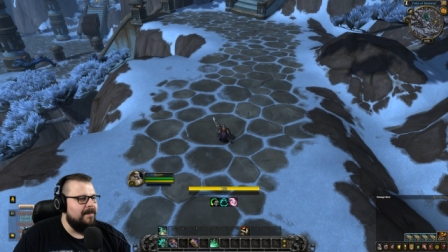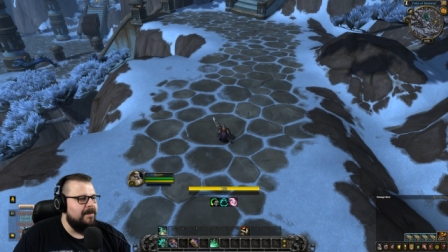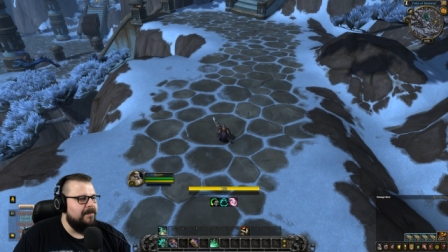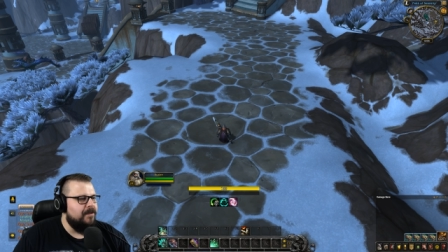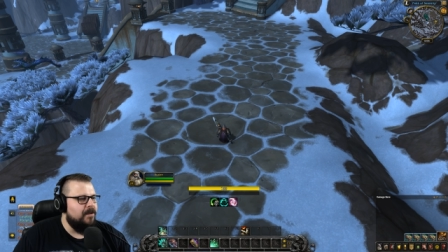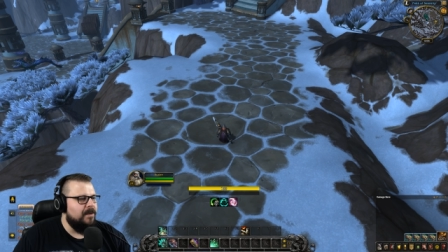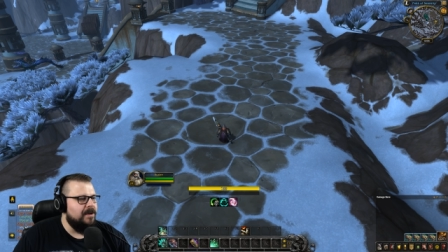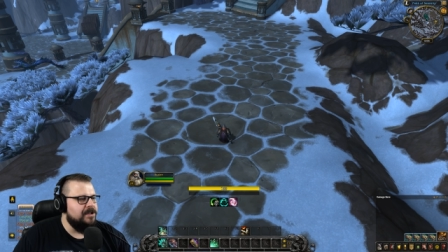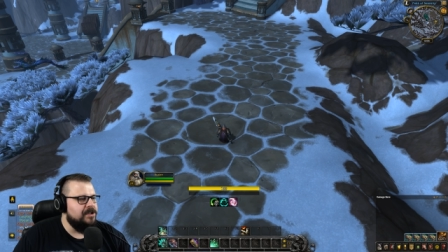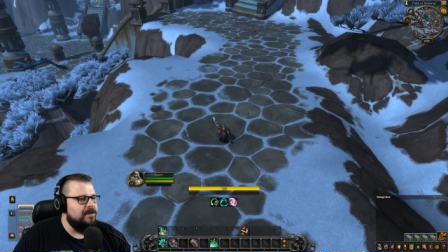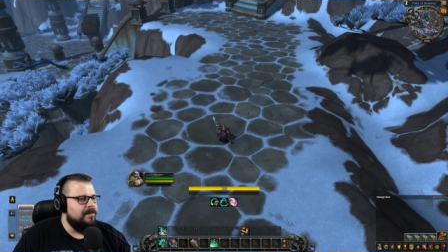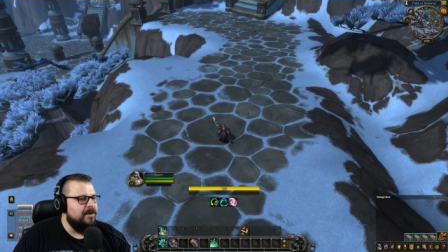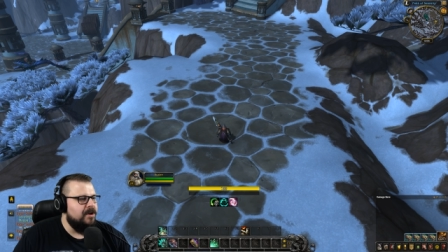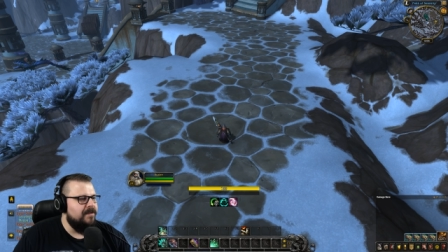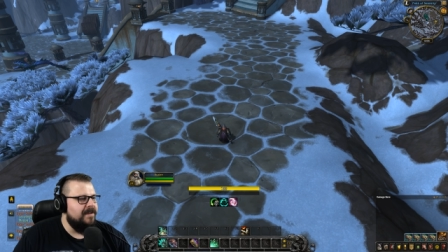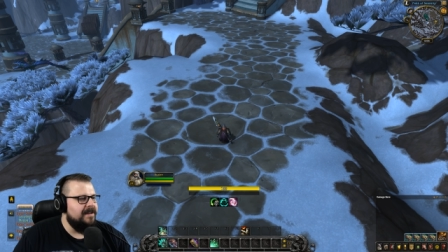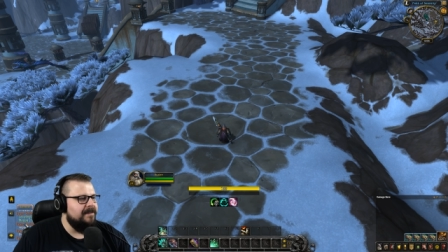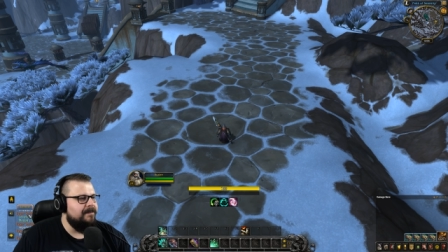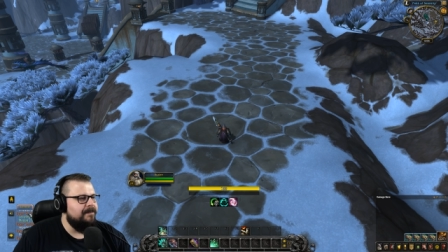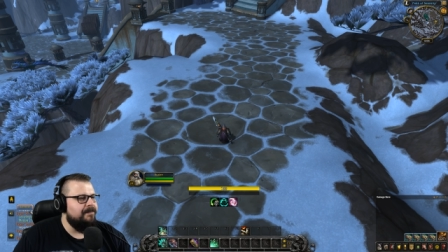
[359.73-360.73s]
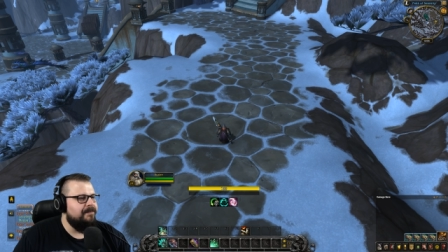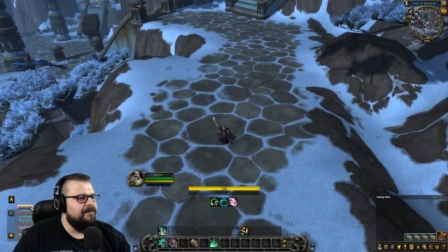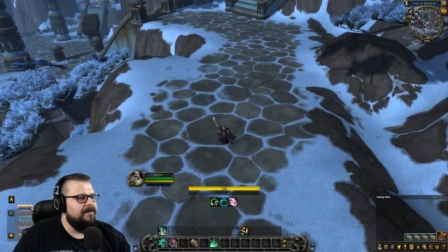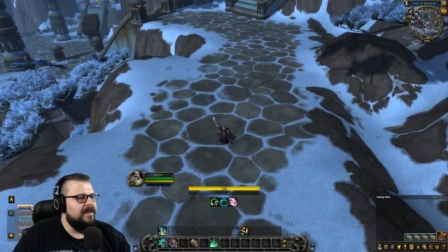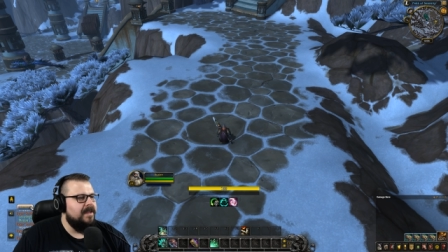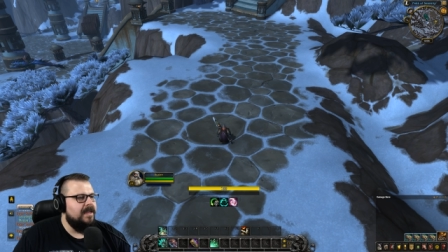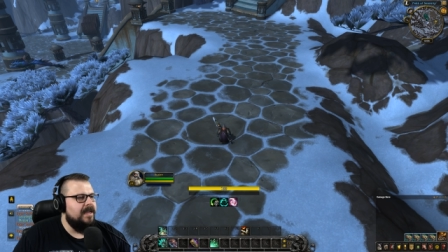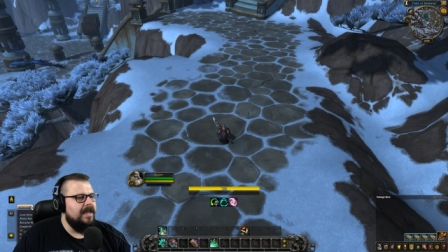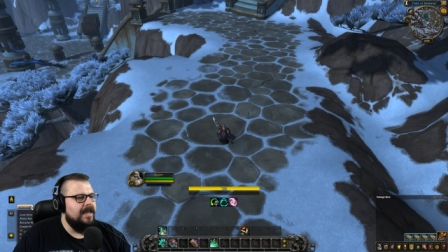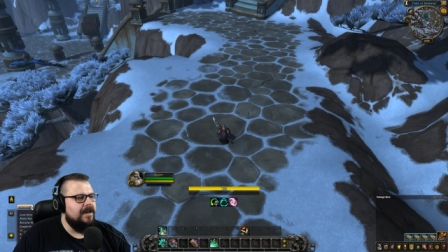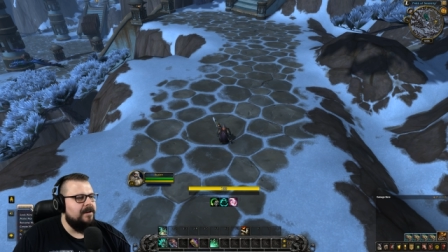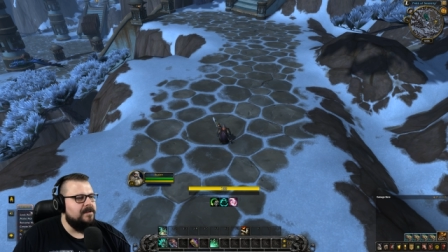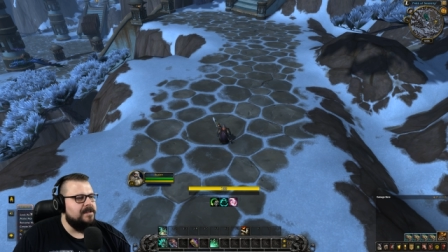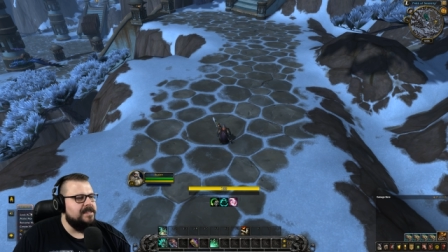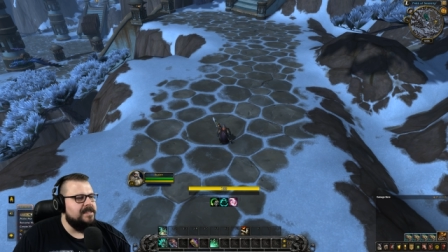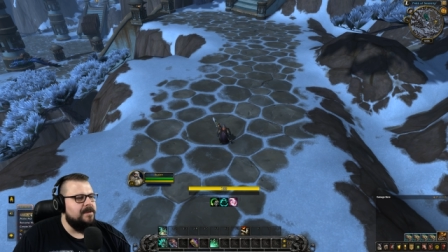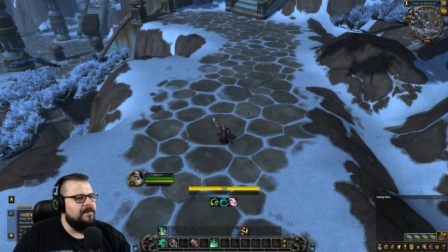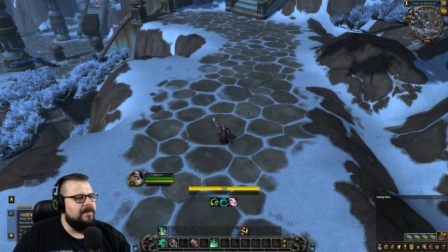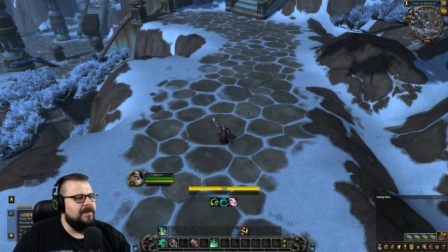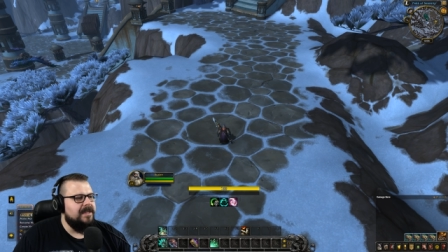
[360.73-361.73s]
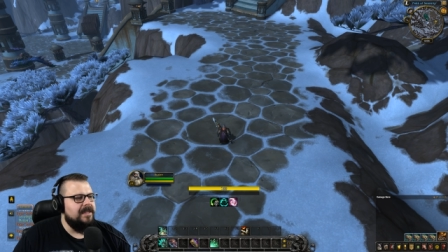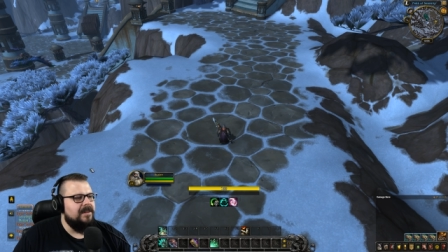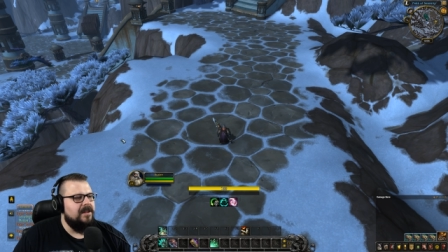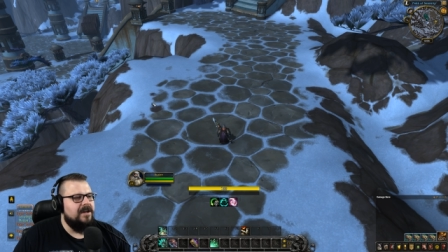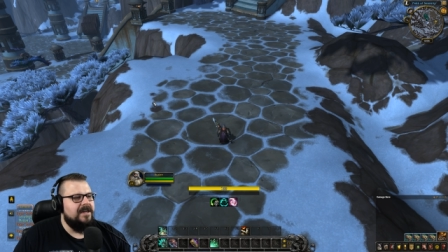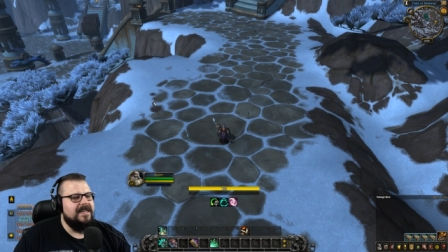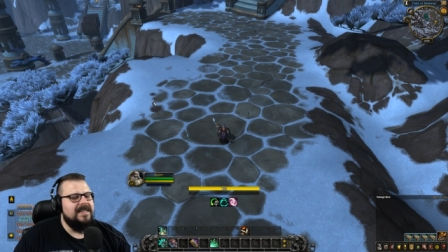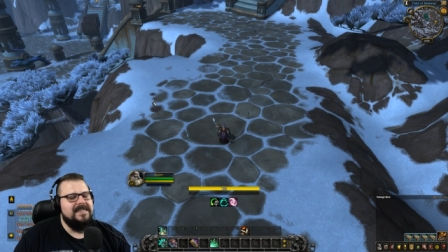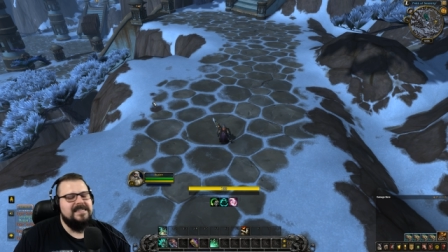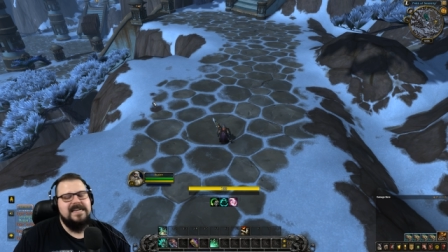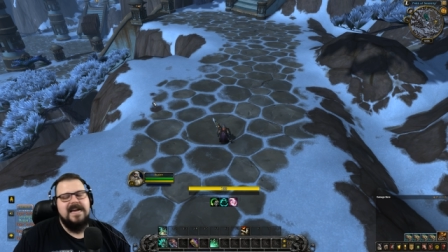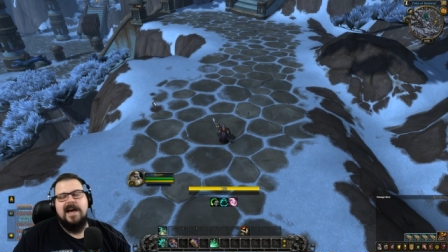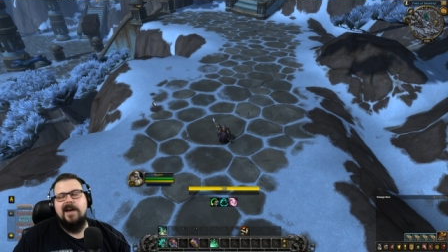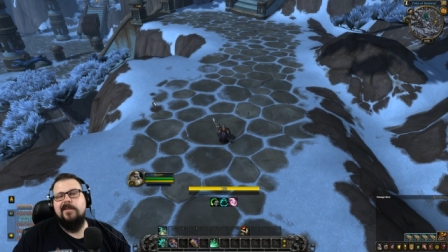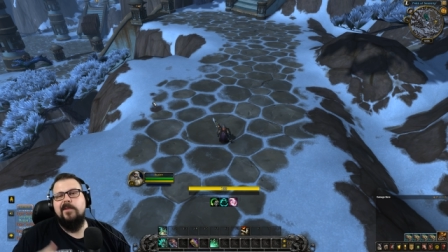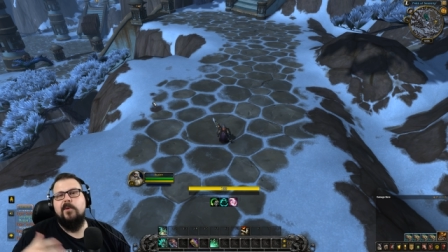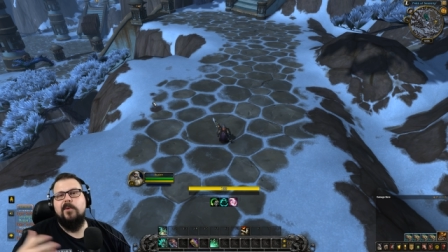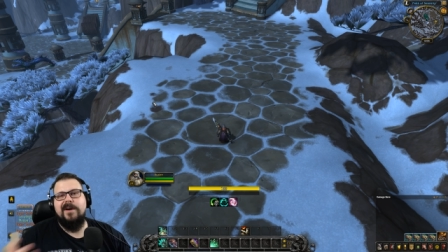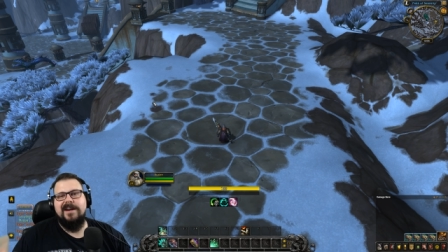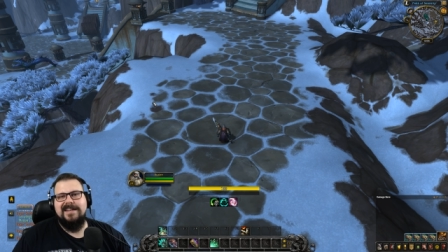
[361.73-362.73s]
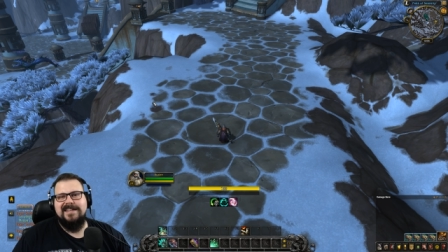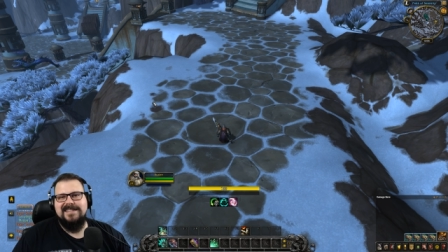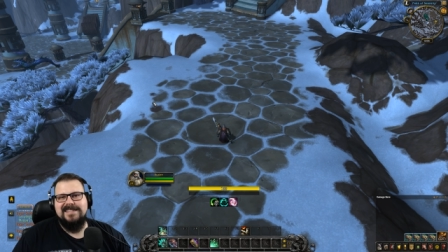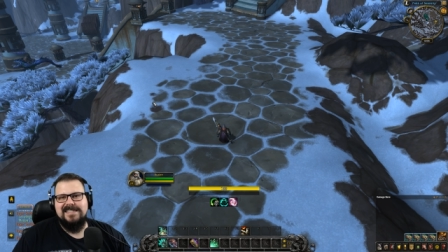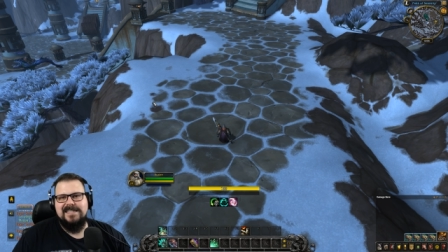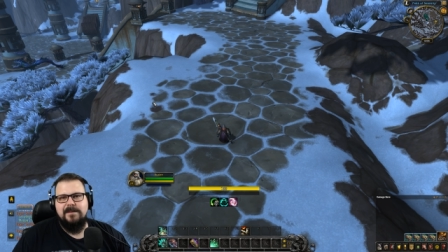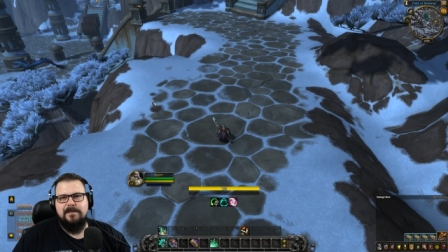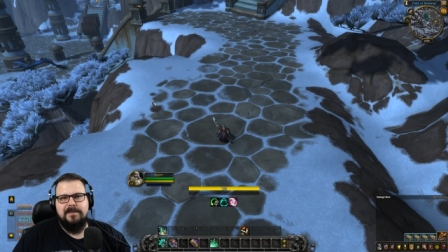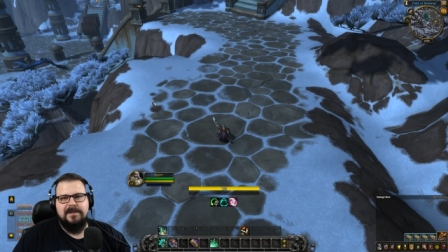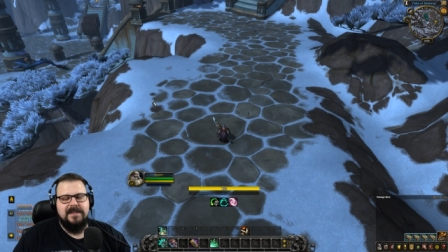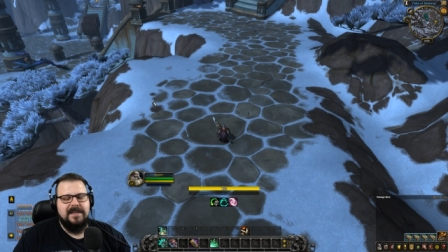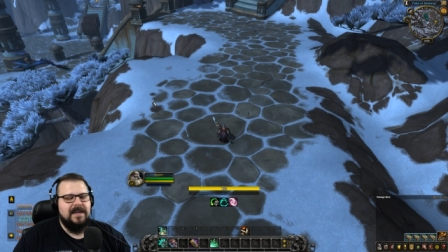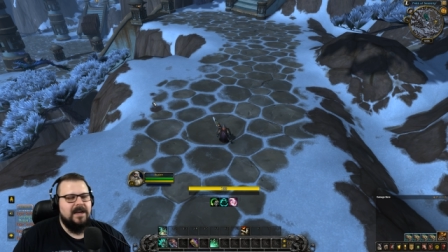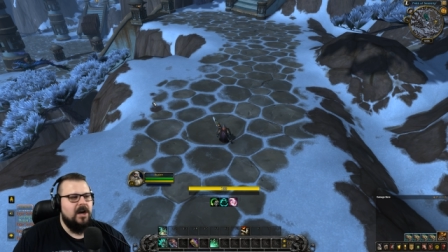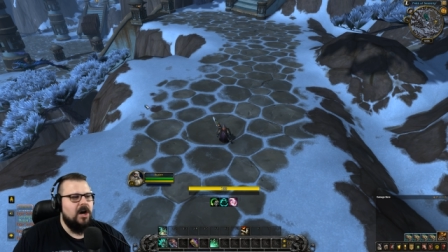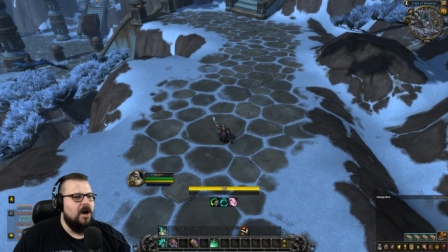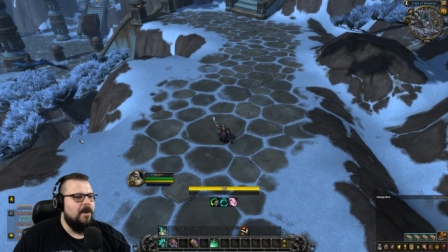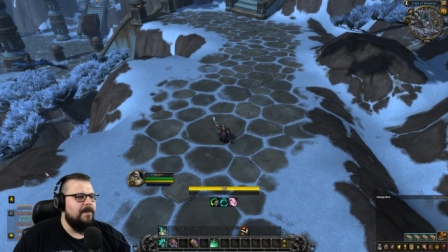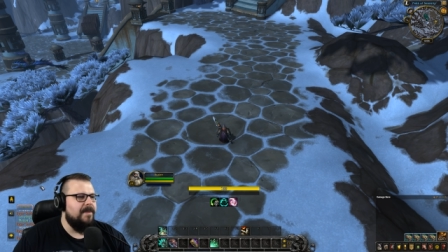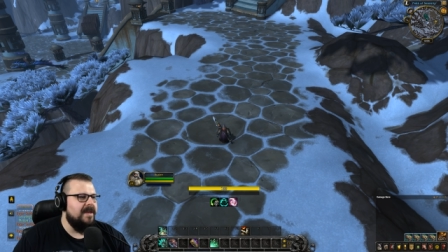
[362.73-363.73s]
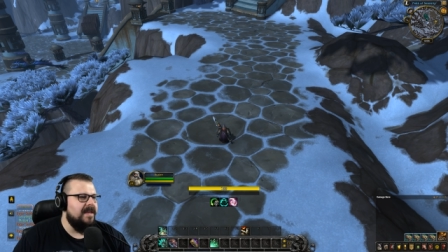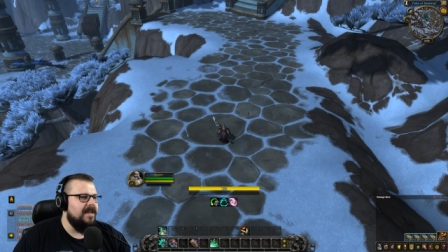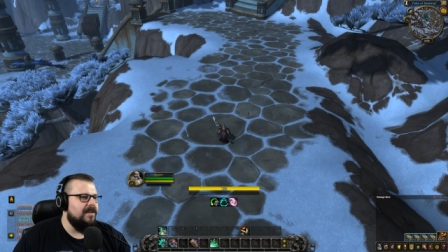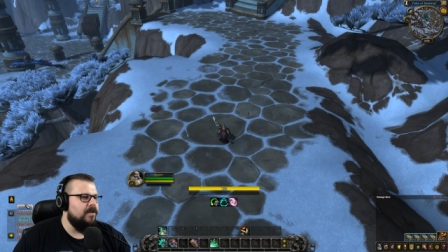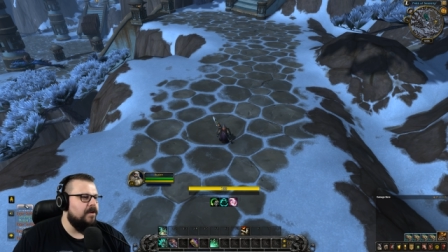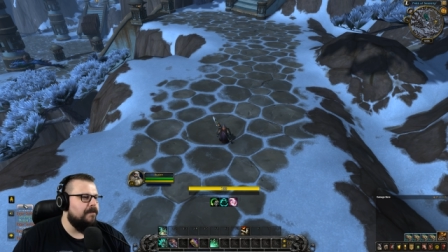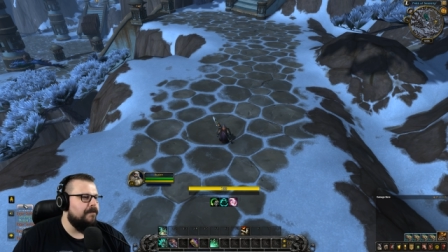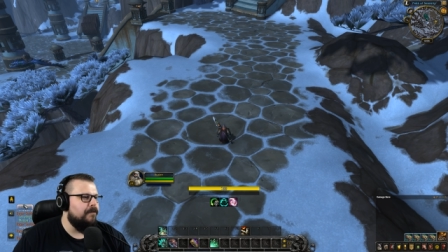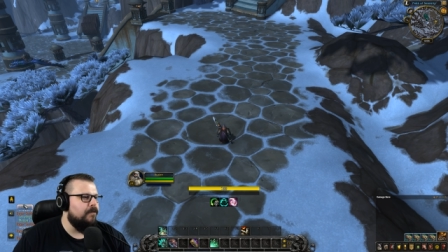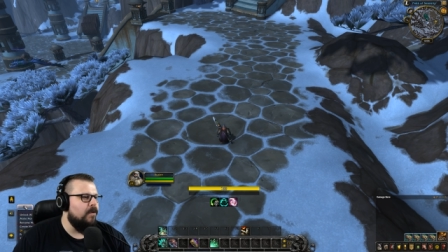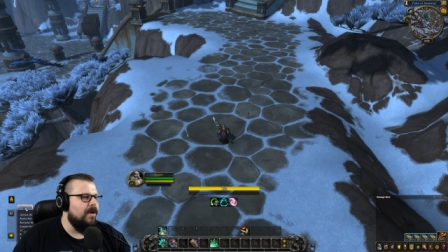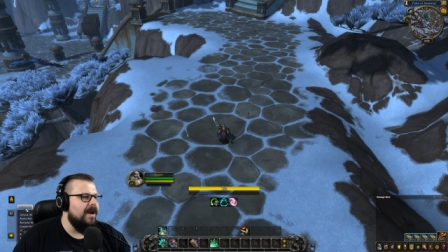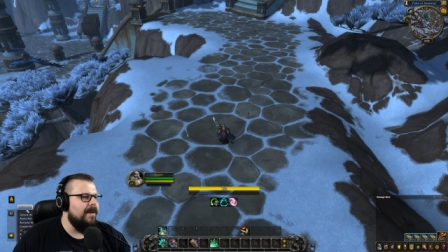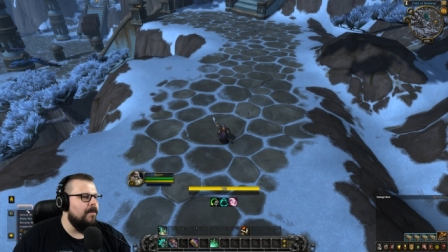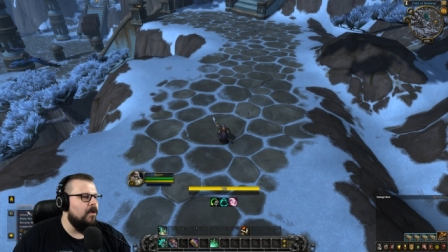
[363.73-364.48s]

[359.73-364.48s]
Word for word: if you want to move it, and I'll simply lock it down, or I can simply copy the frame